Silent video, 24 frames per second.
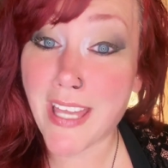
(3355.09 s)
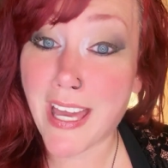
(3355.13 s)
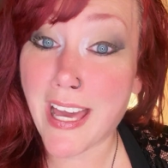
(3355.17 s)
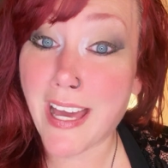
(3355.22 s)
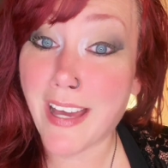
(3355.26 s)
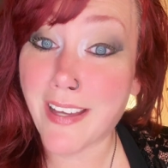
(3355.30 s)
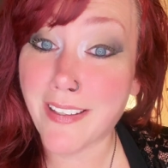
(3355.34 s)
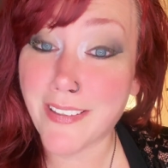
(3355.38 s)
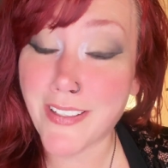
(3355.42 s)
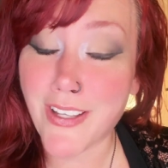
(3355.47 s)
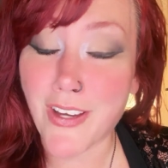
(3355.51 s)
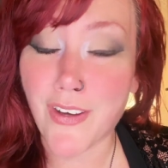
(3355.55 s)

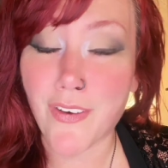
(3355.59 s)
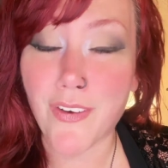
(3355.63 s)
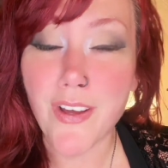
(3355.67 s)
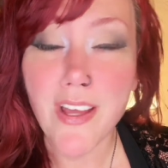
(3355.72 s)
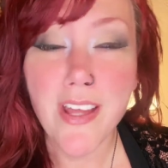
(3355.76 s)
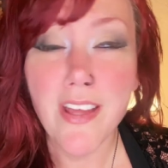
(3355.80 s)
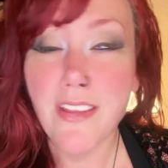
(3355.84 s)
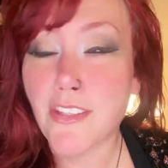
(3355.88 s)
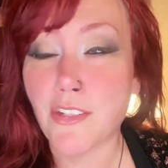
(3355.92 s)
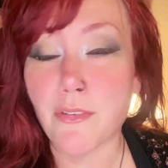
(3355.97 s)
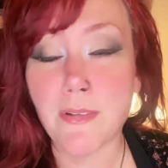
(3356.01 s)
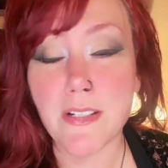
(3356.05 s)
Oh
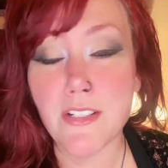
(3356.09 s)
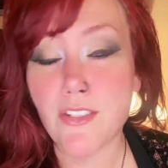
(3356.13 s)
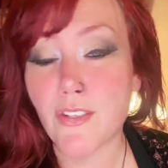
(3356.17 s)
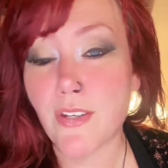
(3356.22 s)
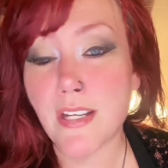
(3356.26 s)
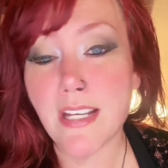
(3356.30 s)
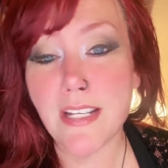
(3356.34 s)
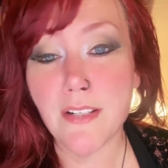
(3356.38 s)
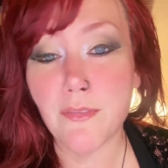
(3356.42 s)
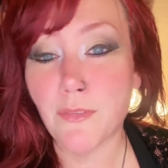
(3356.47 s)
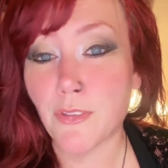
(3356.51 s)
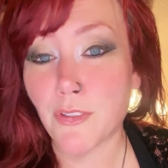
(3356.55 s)
yeah, no,
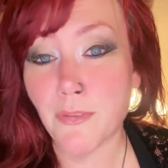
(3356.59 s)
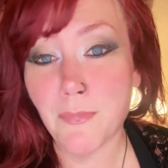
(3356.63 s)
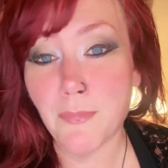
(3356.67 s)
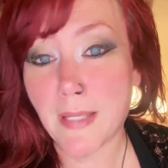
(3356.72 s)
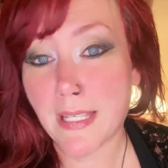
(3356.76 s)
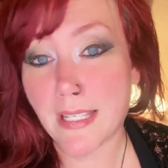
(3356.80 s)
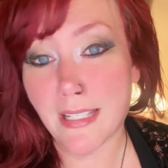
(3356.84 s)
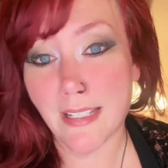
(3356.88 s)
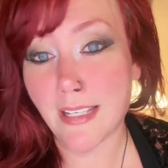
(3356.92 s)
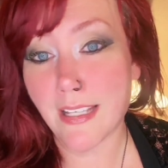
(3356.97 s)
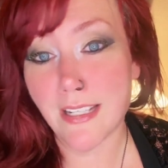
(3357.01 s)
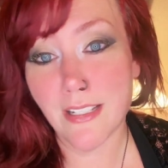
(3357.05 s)
the
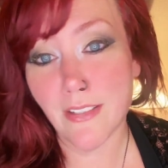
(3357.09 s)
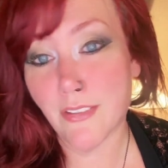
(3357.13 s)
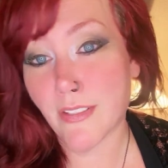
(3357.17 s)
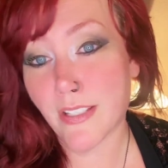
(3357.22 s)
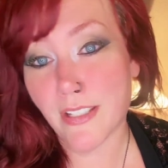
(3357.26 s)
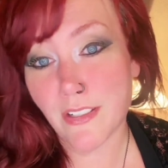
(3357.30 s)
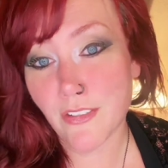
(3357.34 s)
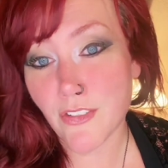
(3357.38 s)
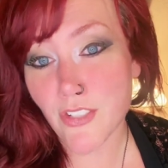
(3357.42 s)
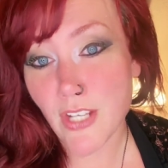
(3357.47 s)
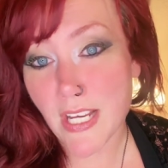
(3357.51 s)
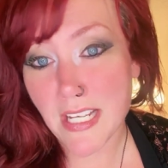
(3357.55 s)
retreat will
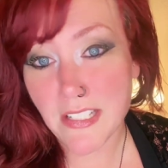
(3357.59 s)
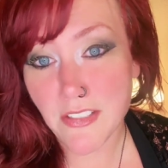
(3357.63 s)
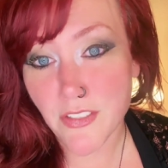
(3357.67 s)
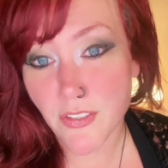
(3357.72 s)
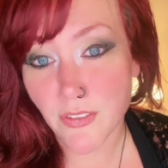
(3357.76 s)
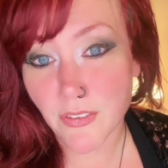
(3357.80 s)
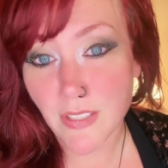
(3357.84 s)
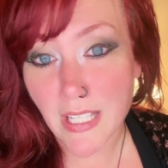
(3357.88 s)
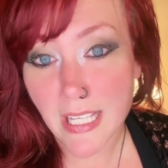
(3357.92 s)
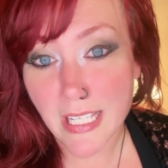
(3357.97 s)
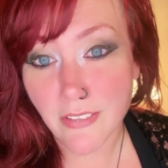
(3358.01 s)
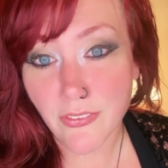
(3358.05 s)
be,
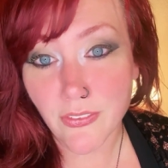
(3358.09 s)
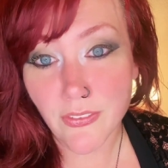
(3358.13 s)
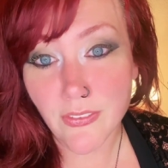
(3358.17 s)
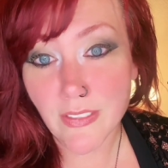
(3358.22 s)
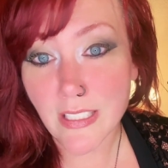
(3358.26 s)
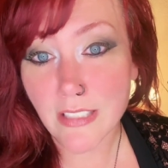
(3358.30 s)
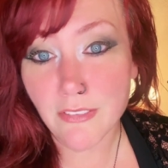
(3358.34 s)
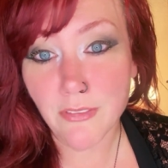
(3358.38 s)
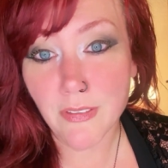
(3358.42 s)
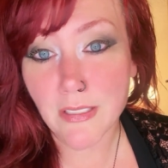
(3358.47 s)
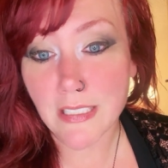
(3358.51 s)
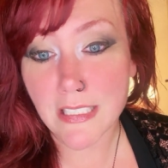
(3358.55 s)
it'll change your
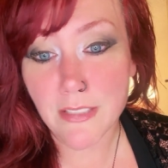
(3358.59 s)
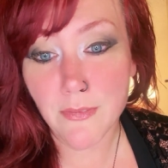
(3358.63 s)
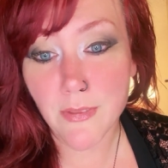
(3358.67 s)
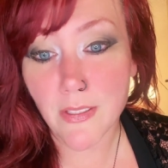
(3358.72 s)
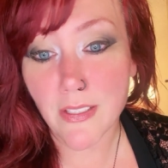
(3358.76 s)
life.